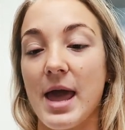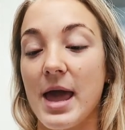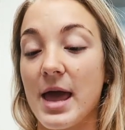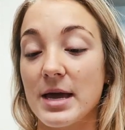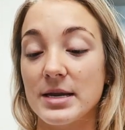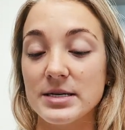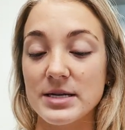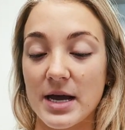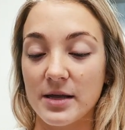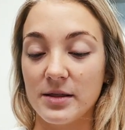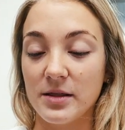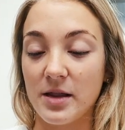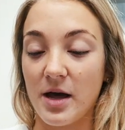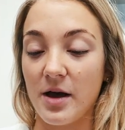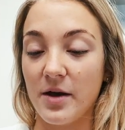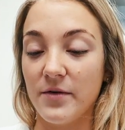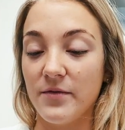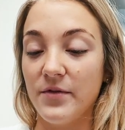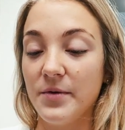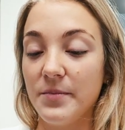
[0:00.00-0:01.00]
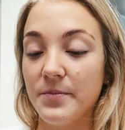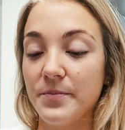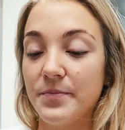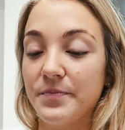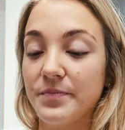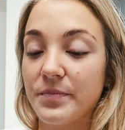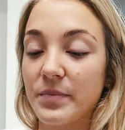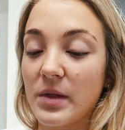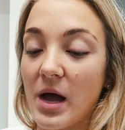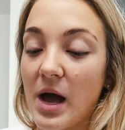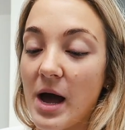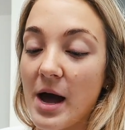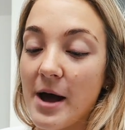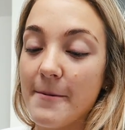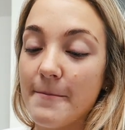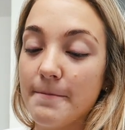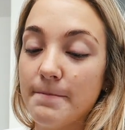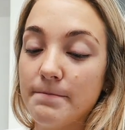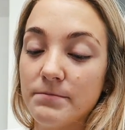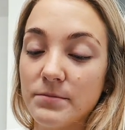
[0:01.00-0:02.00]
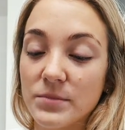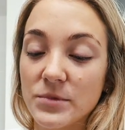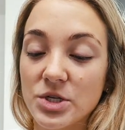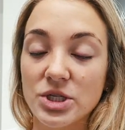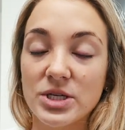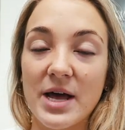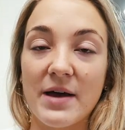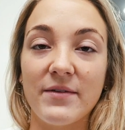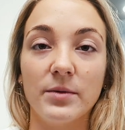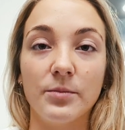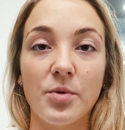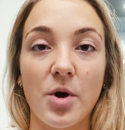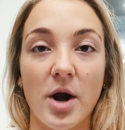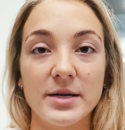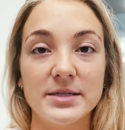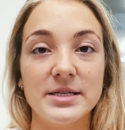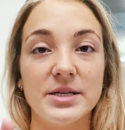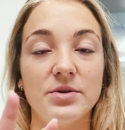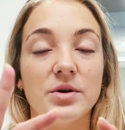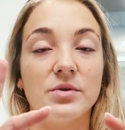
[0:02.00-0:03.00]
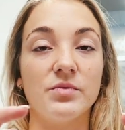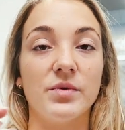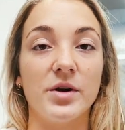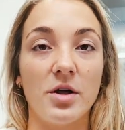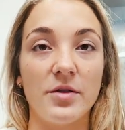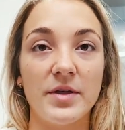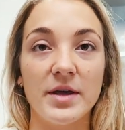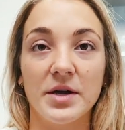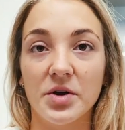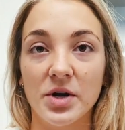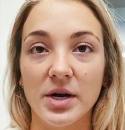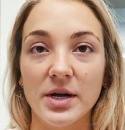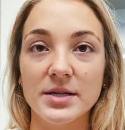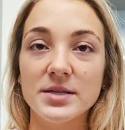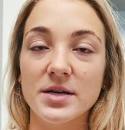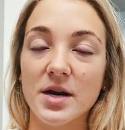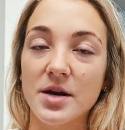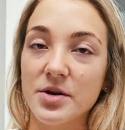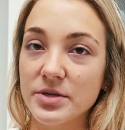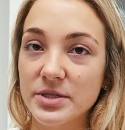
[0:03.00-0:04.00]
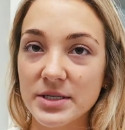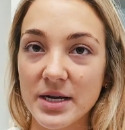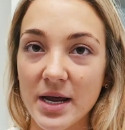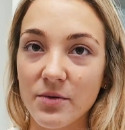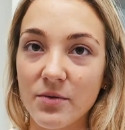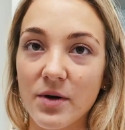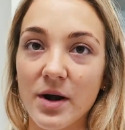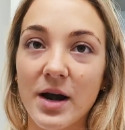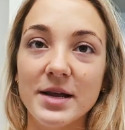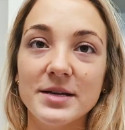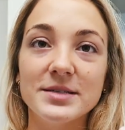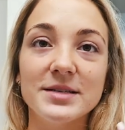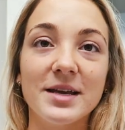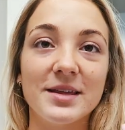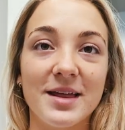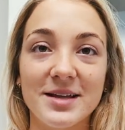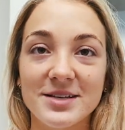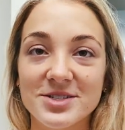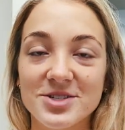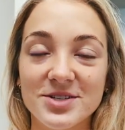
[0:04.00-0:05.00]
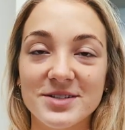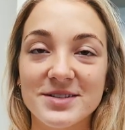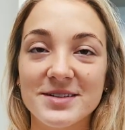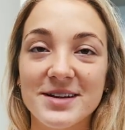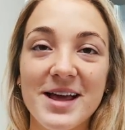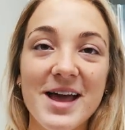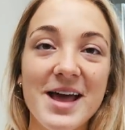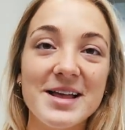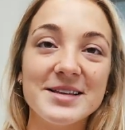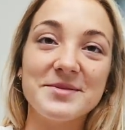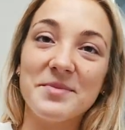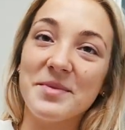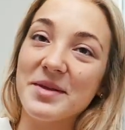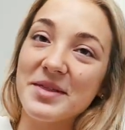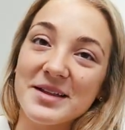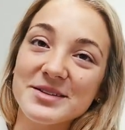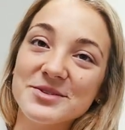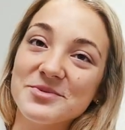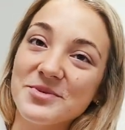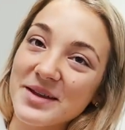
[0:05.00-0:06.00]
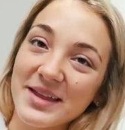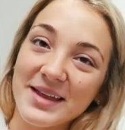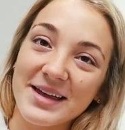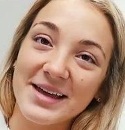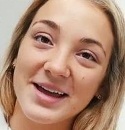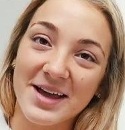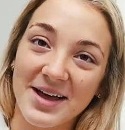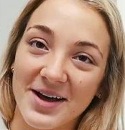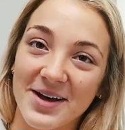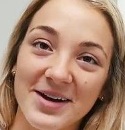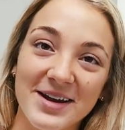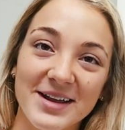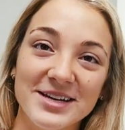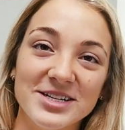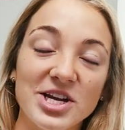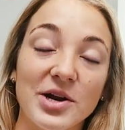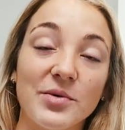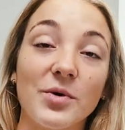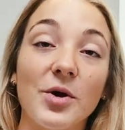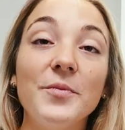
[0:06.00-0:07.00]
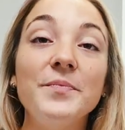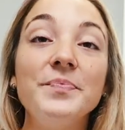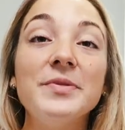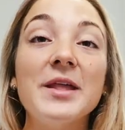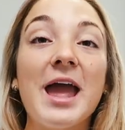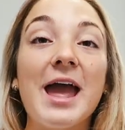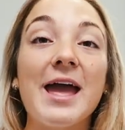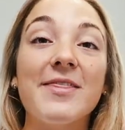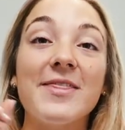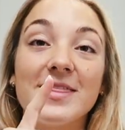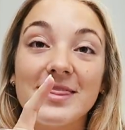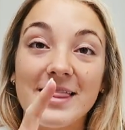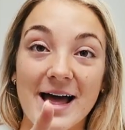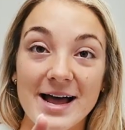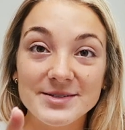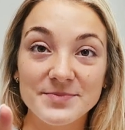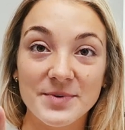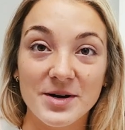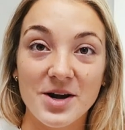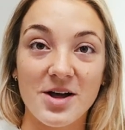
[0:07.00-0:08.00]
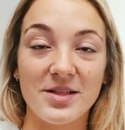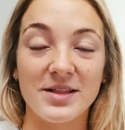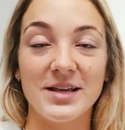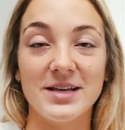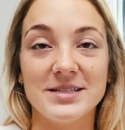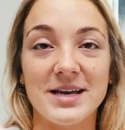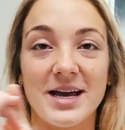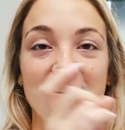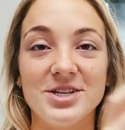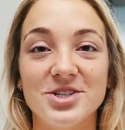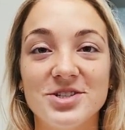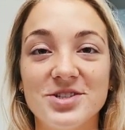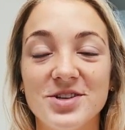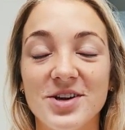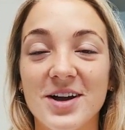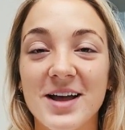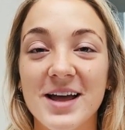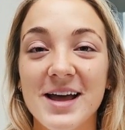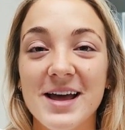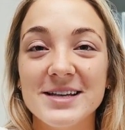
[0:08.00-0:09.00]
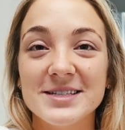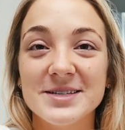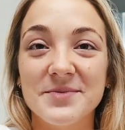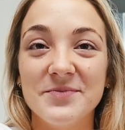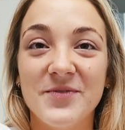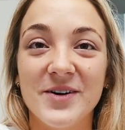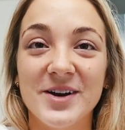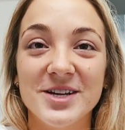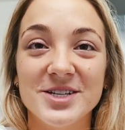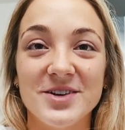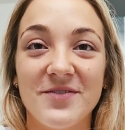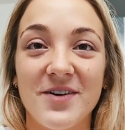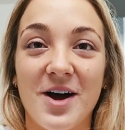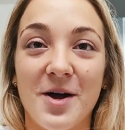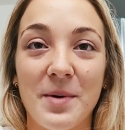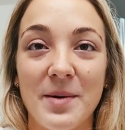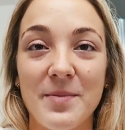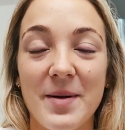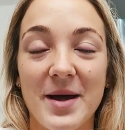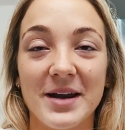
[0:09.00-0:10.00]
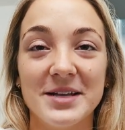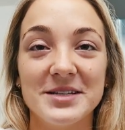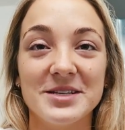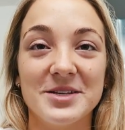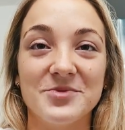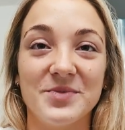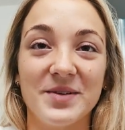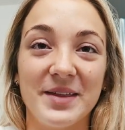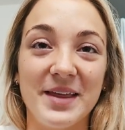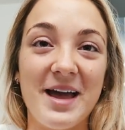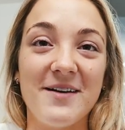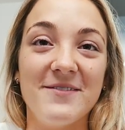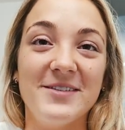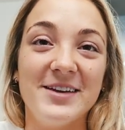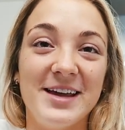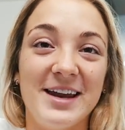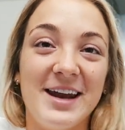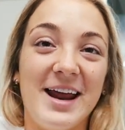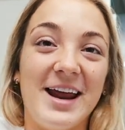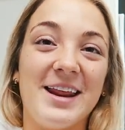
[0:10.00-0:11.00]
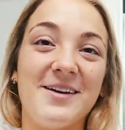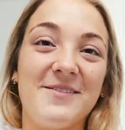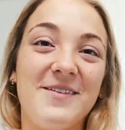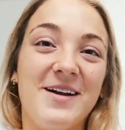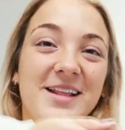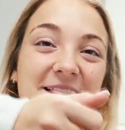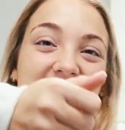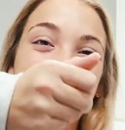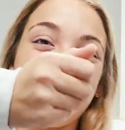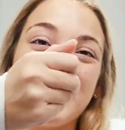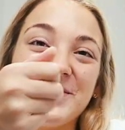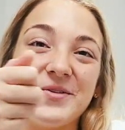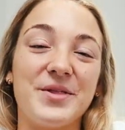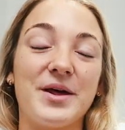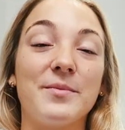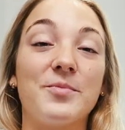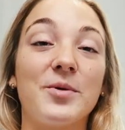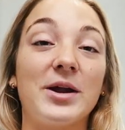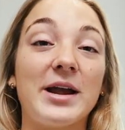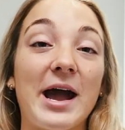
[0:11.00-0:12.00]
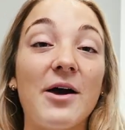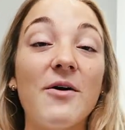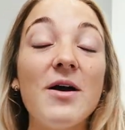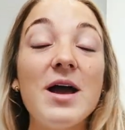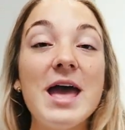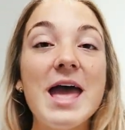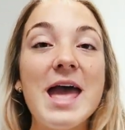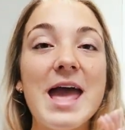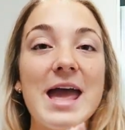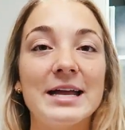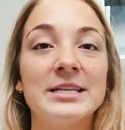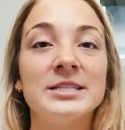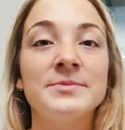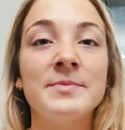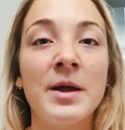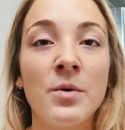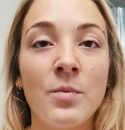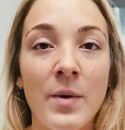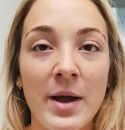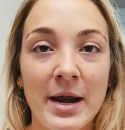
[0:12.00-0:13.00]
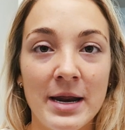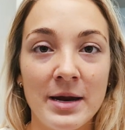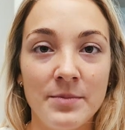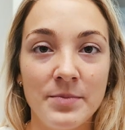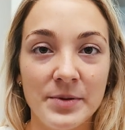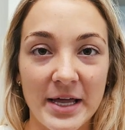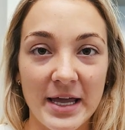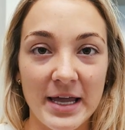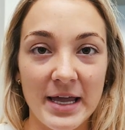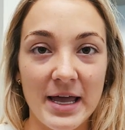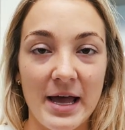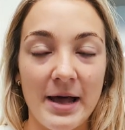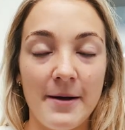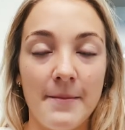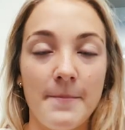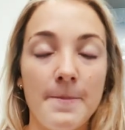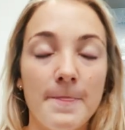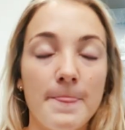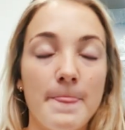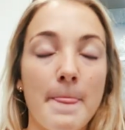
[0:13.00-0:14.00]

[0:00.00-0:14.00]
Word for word: and I love just having products that you can read all the ingredients and understand what it is. Like that's just something that's really good in general. And then last but not least, I just took some footage of it on my bed because it's really heavy and I didn't want to like hold it up right now. It's my weighted blanket.